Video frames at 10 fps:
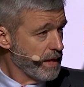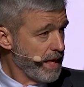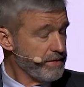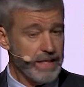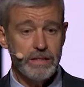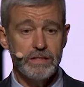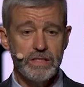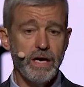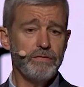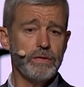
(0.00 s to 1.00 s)
And then
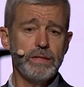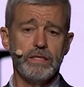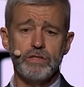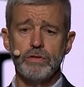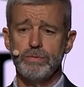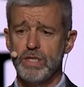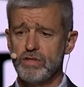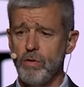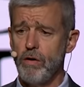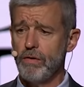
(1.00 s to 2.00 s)
discover in the
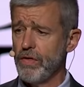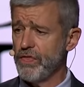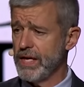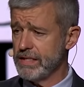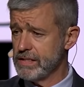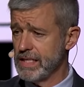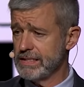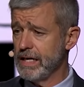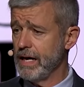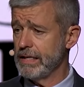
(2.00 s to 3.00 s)
scriptures all the things
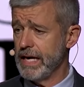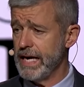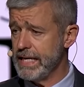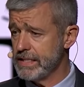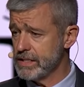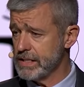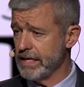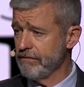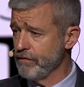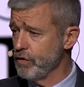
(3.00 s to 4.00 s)
that God hates
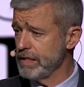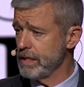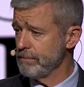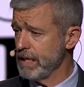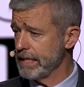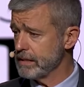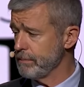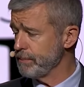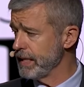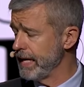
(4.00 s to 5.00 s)
and avoid them like
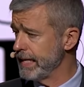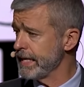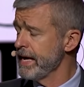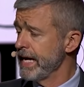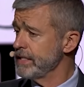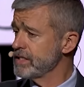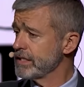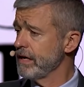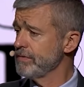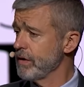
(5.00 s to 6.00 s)
the plague. And
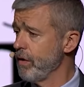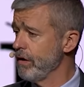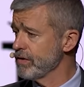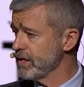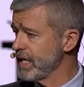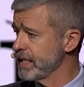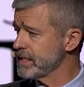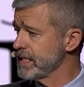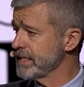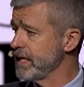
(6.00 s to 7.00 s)
discover all the
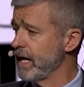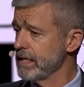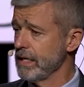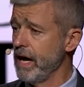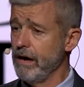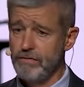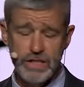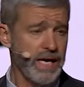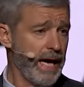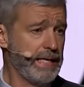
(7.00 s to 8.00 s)
things that God
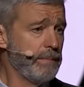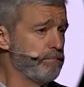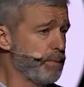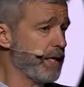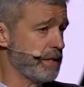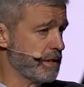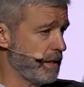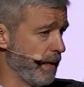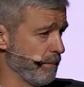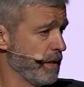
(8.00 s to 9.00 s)
loves and embrace
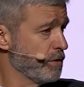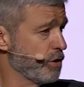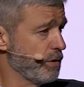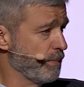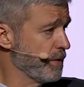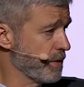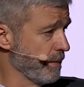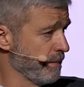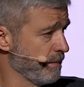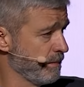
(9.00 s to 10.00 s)
them to your
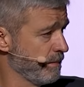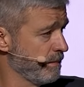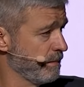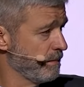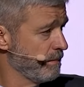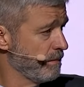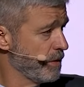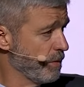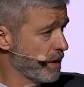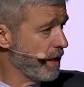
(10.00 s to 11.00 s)
bosom.
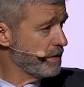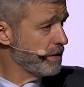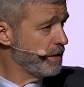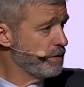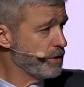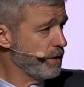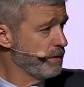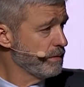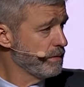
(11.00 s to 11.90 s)
You want God to use you.